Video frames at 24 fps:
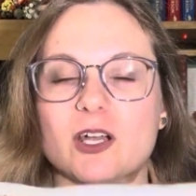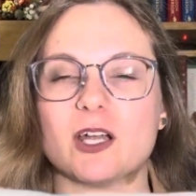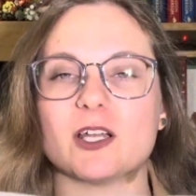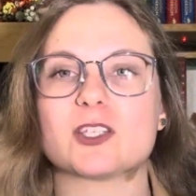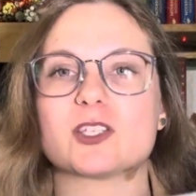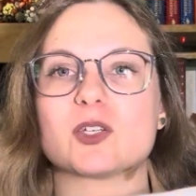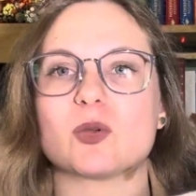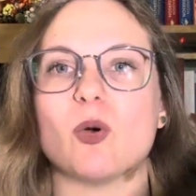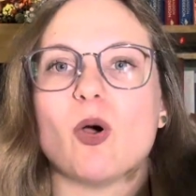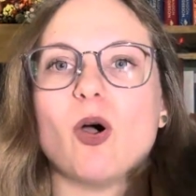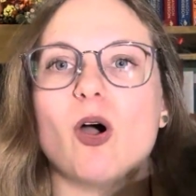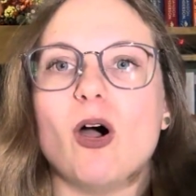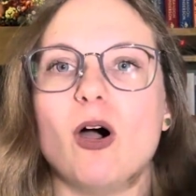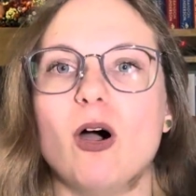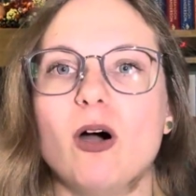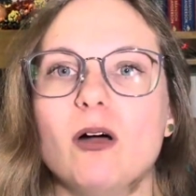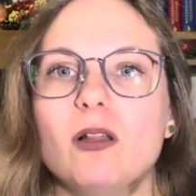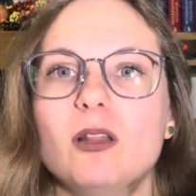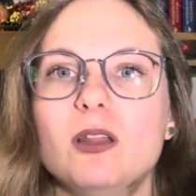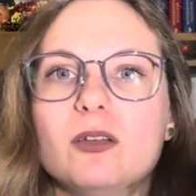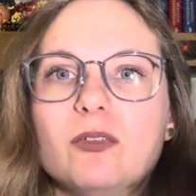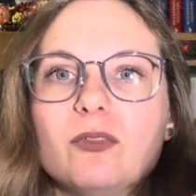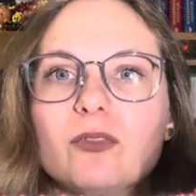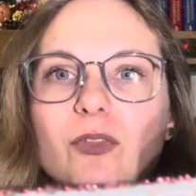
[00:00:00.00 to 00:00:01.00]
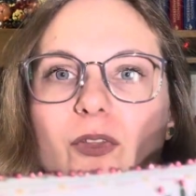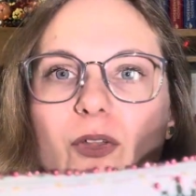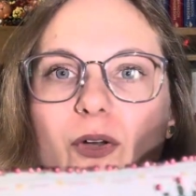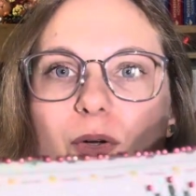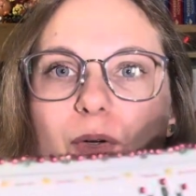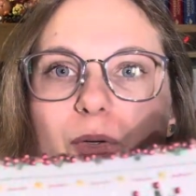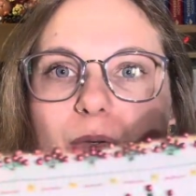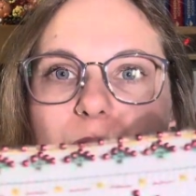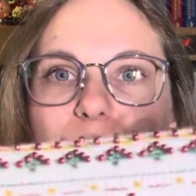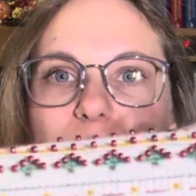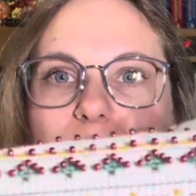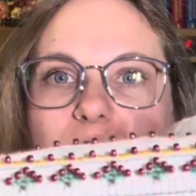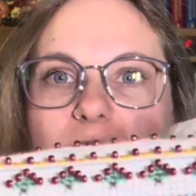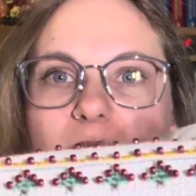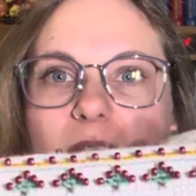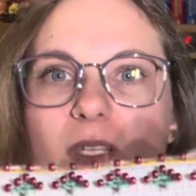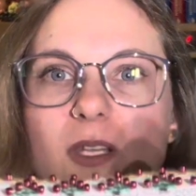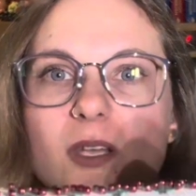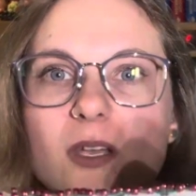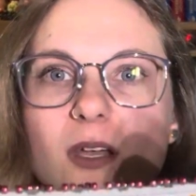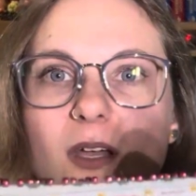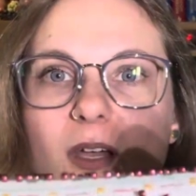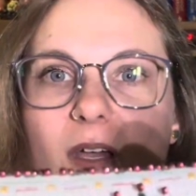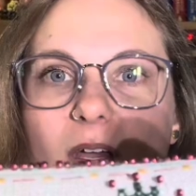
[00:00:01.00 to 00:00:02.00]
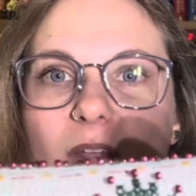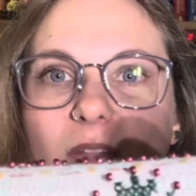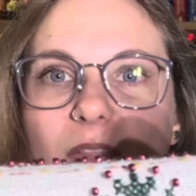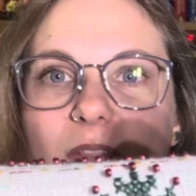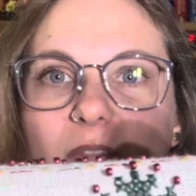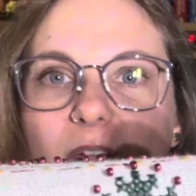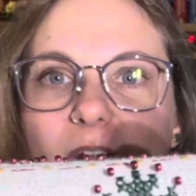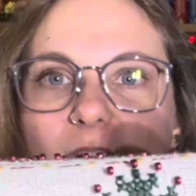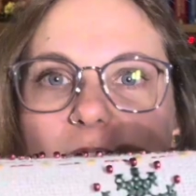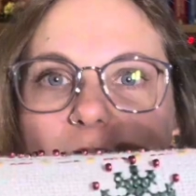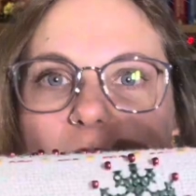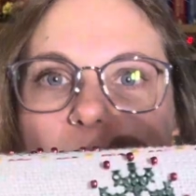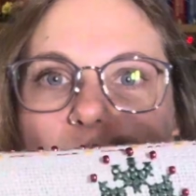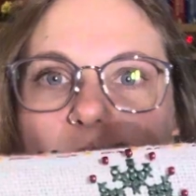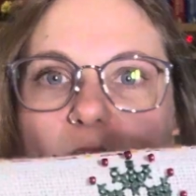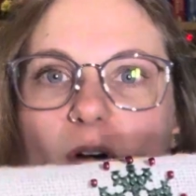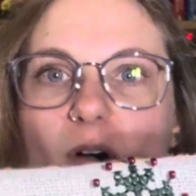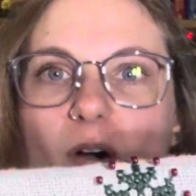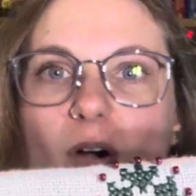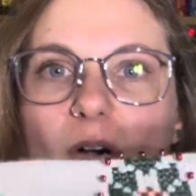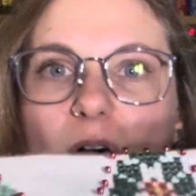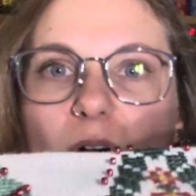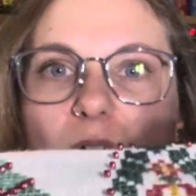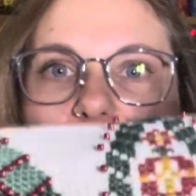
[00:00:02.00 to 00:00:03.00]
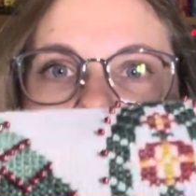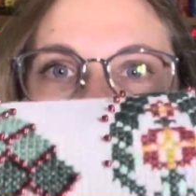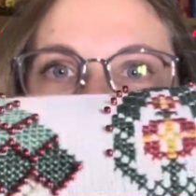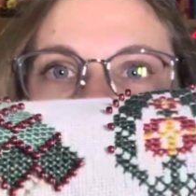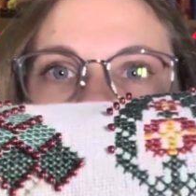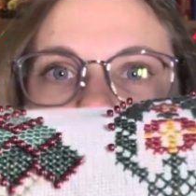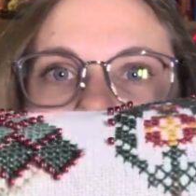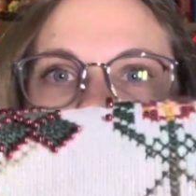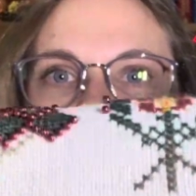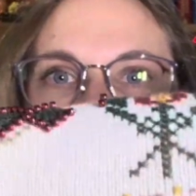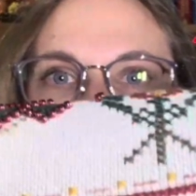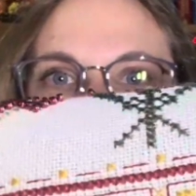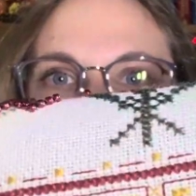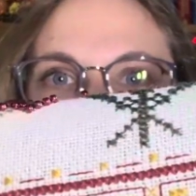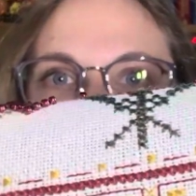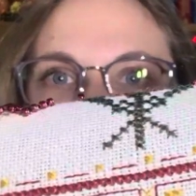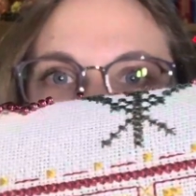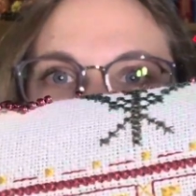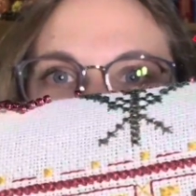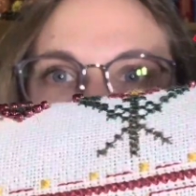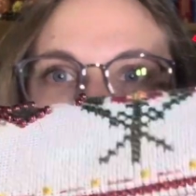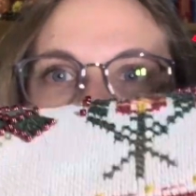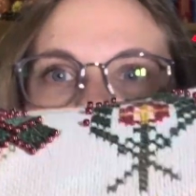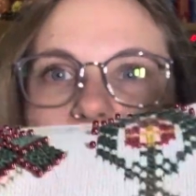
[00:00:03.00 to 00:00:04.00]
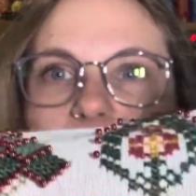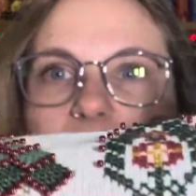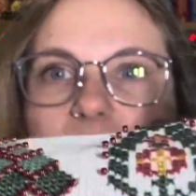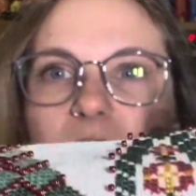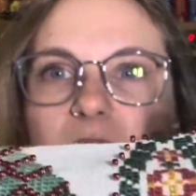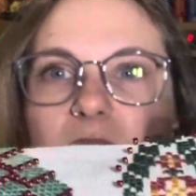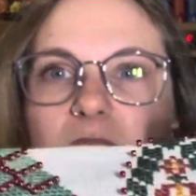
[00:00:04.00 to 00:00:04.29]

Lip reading: And so all of those, they're all beads.